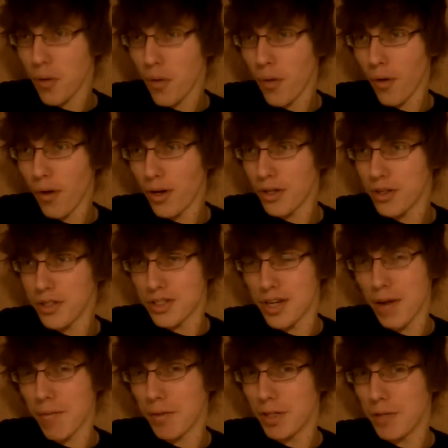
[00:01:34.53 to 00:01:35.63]
or you're just
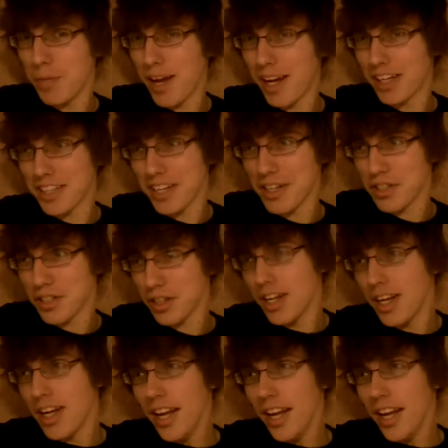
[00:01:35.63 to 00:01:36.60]
not really paying attention.